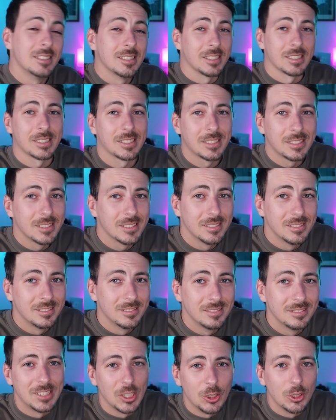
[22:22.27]
Ugh,
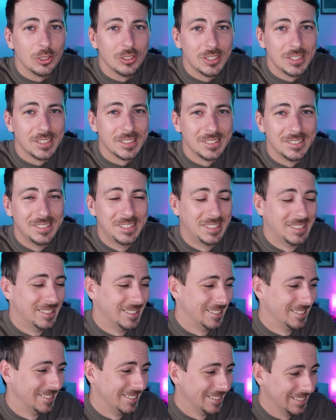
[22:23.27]
dude.
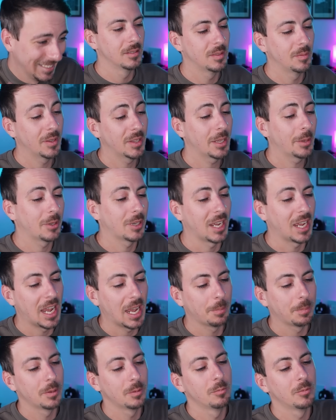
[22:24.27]
Something that would
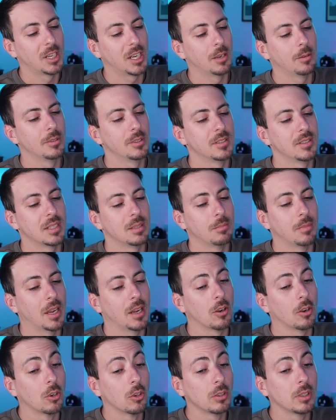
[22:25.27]
happen when I was in
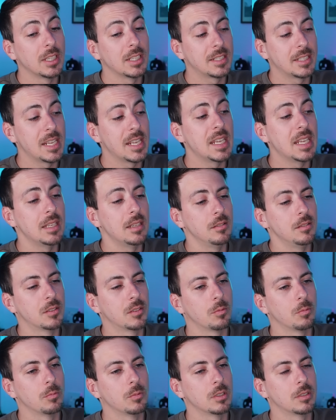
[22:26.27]
my early
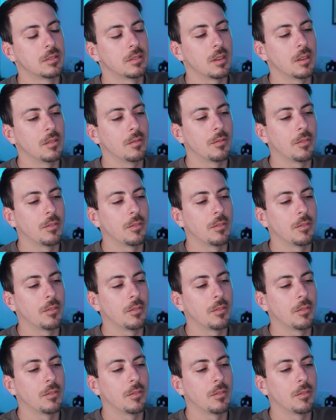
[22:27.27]
teens was,